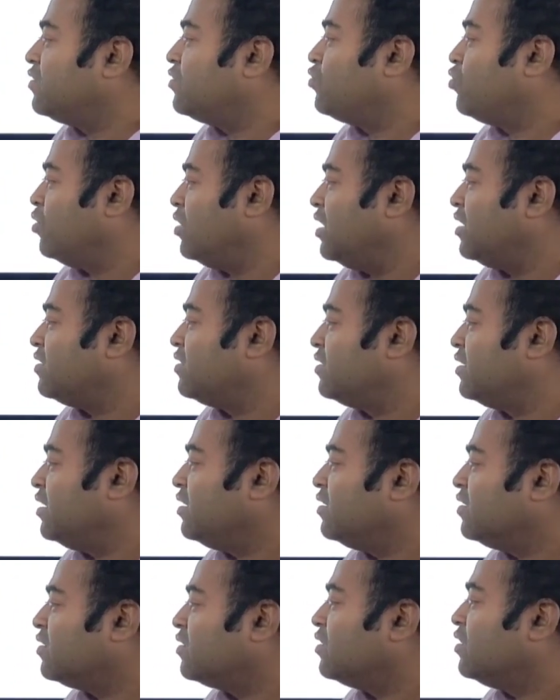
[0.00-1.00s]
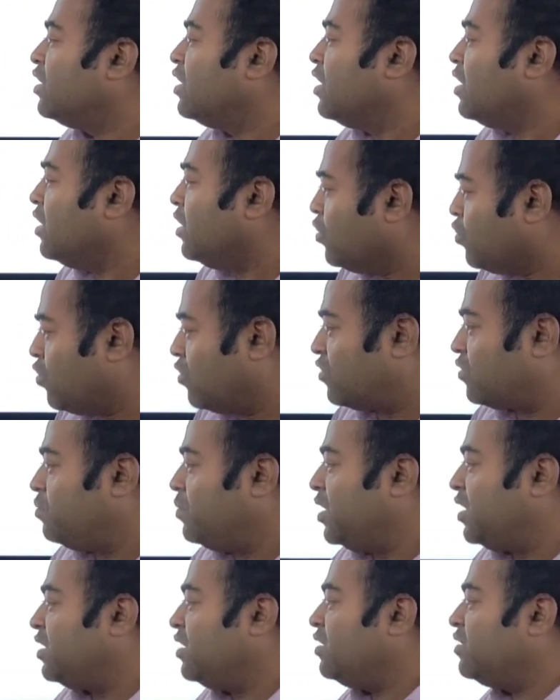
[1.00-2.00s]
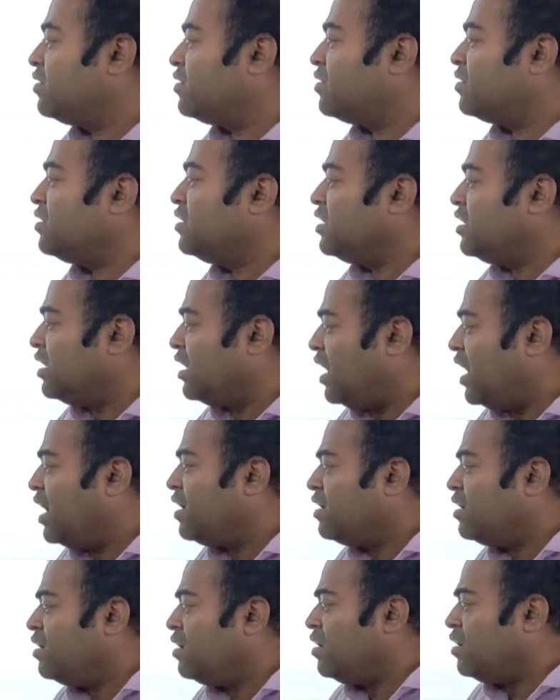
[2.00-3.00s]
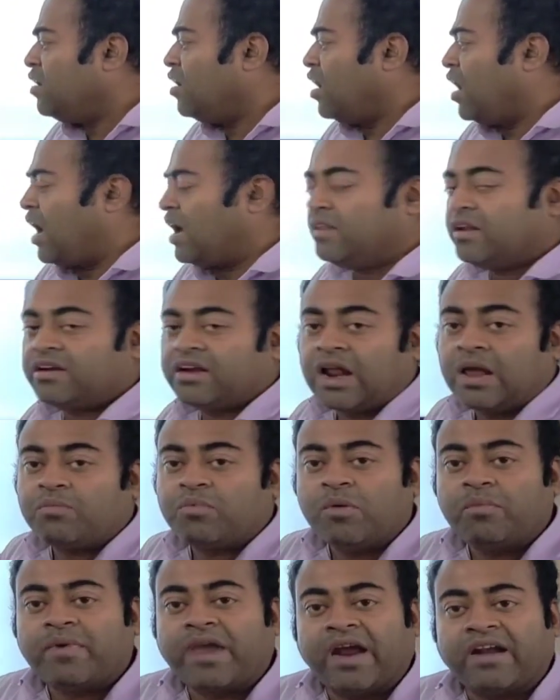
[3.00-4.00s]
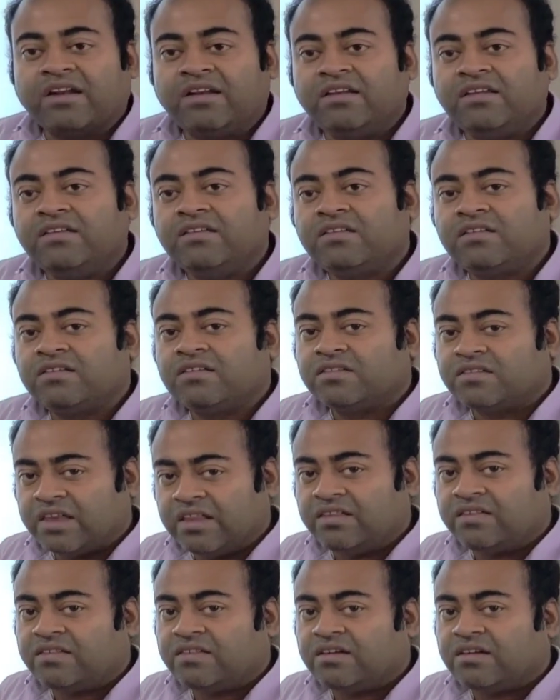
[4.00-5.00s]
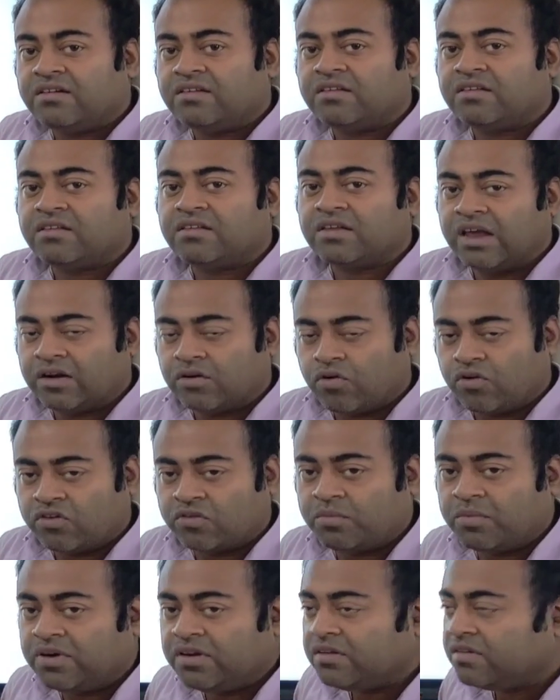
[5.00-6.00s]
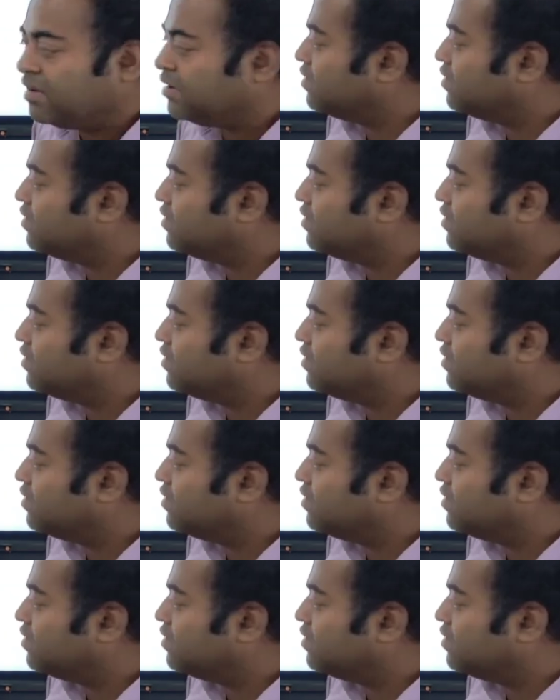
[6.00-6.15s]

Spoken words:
solar cells, cosmetics, and other type of catalysts, sensors and cosmetics,